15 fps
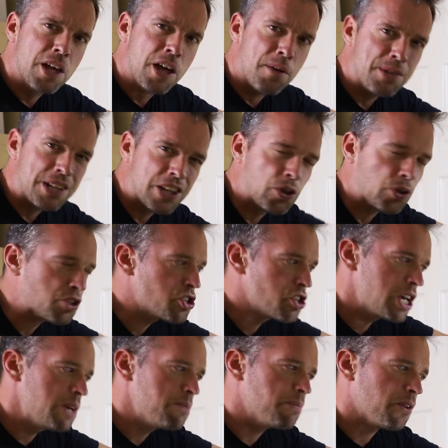I mean they're not
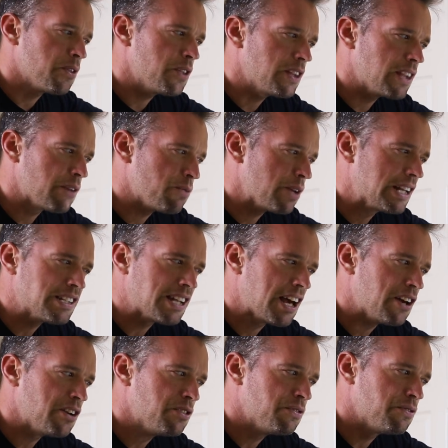cheap, I think they
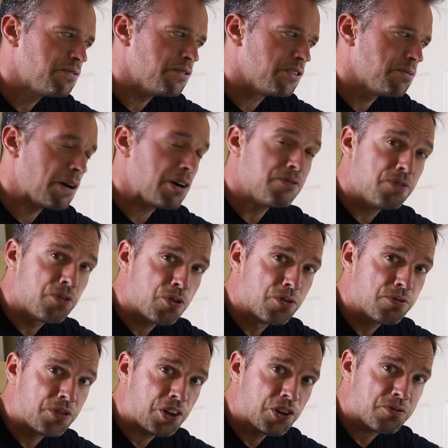retail for about four
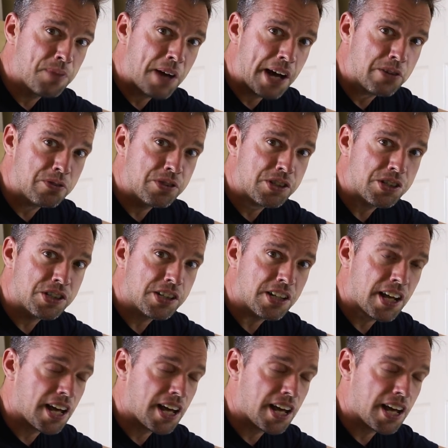or five pounds.